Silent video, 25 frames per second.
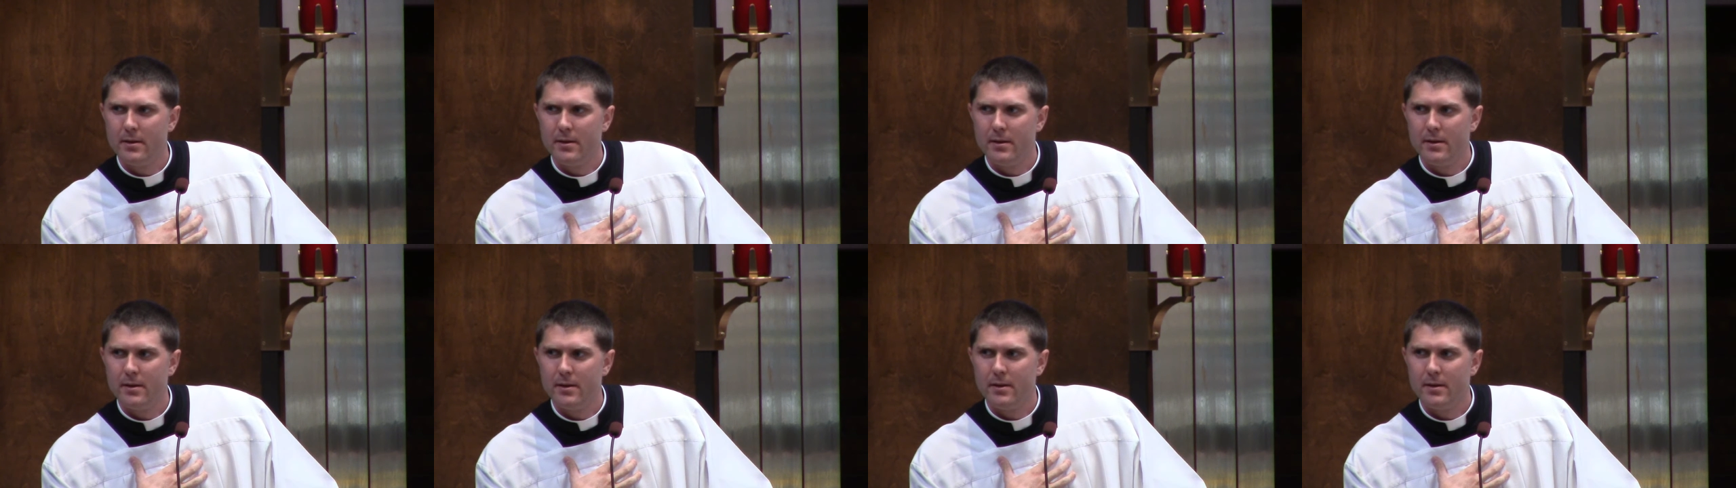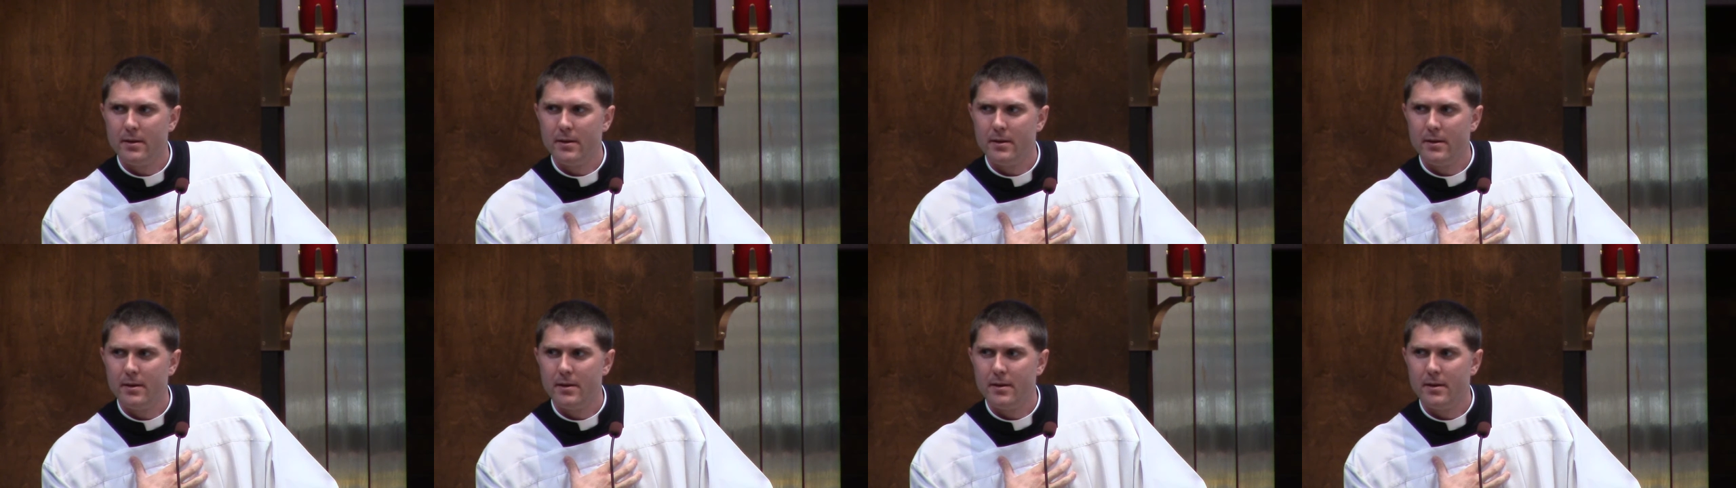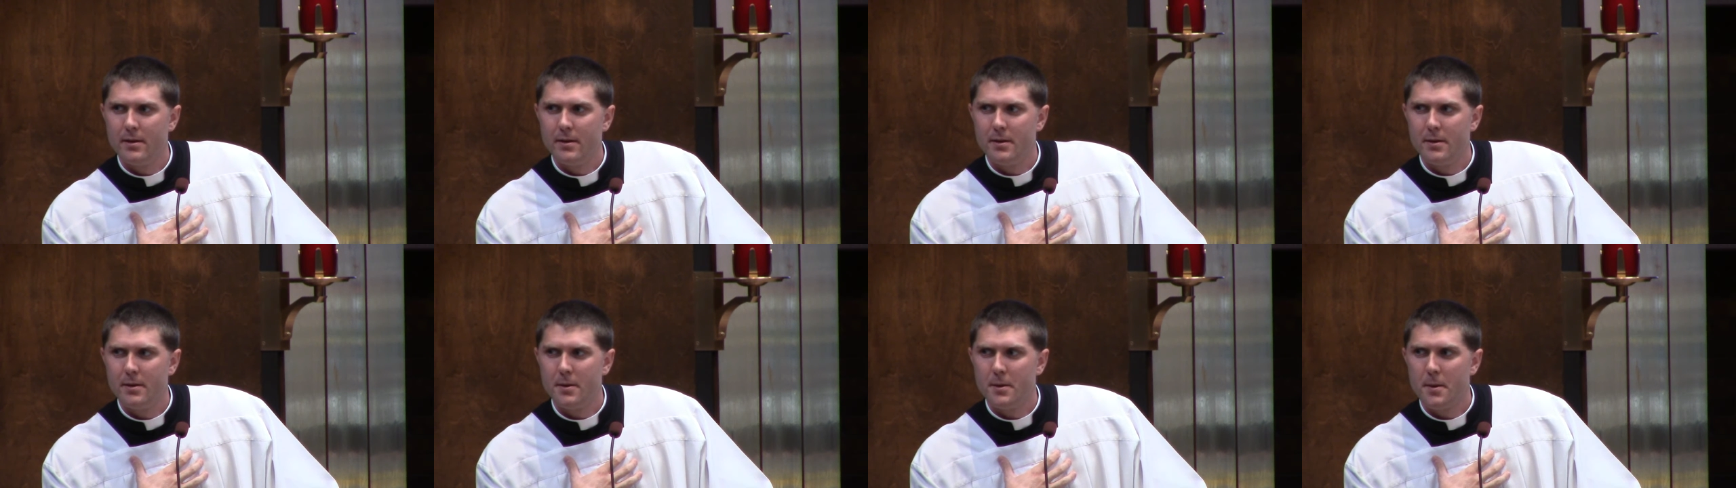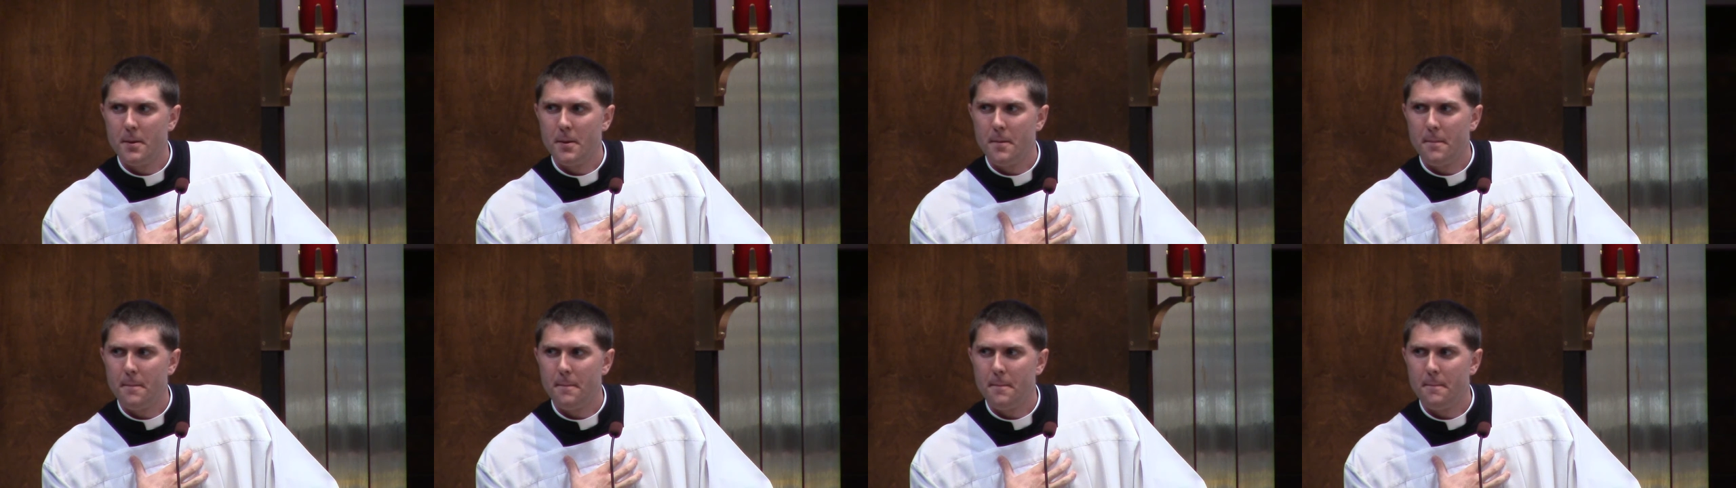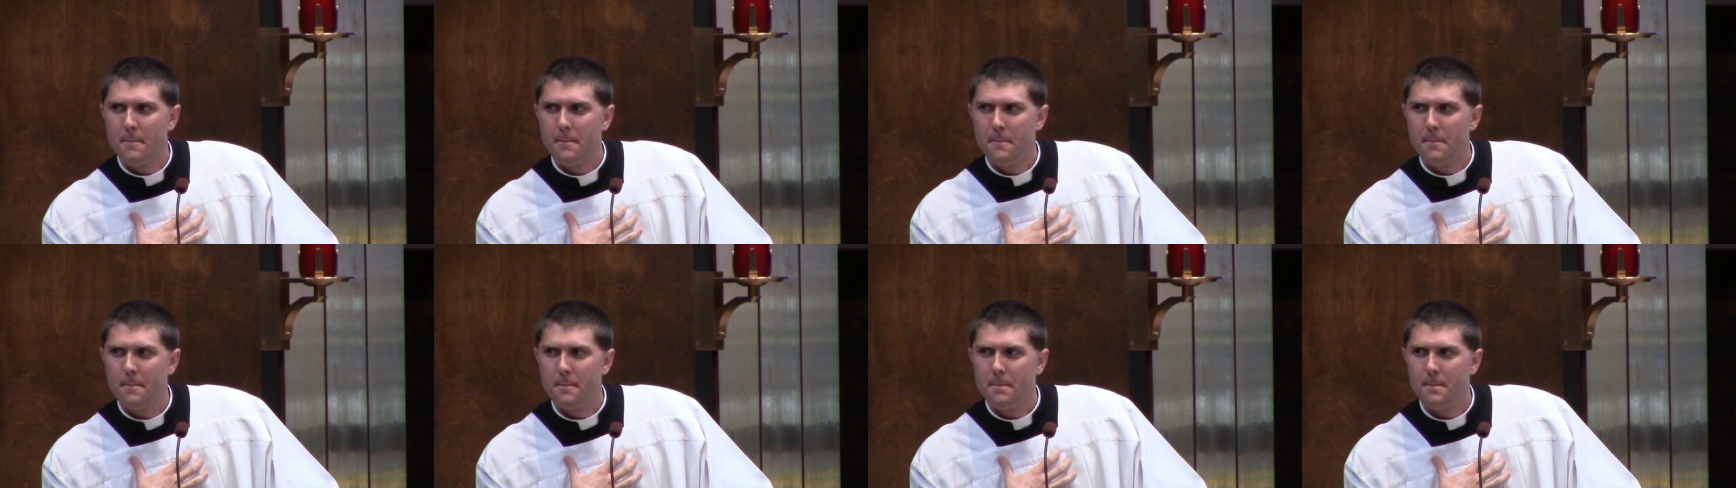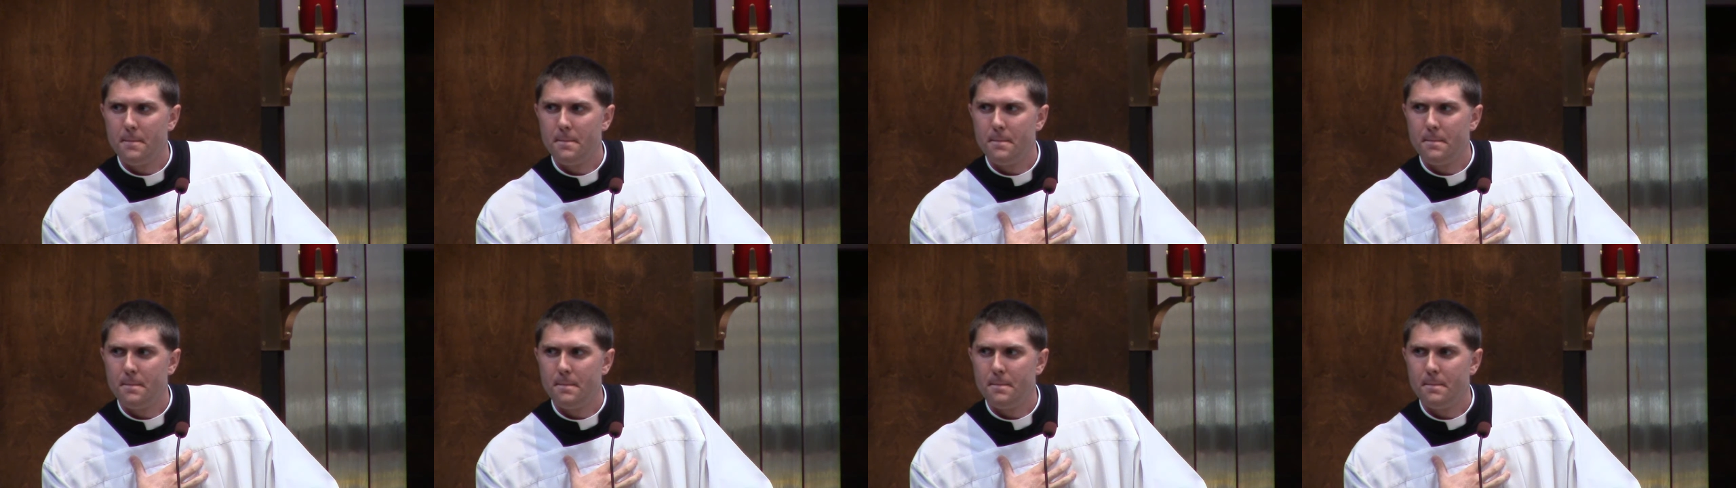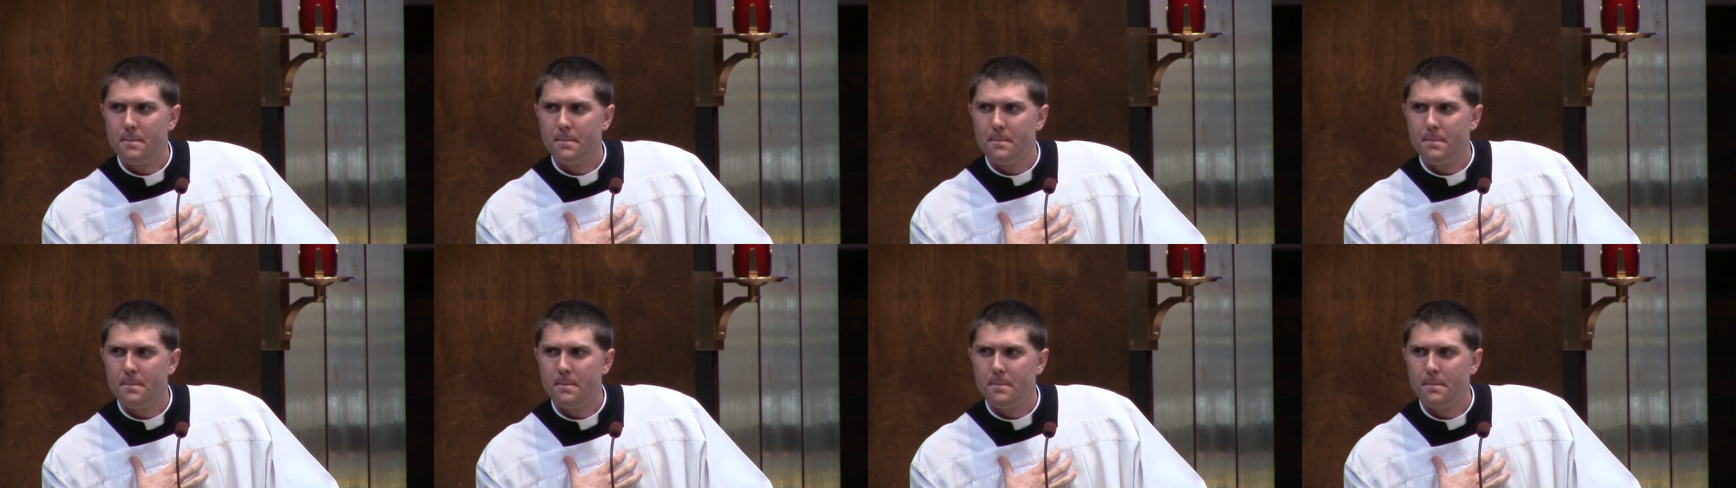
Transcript: (no one is talking)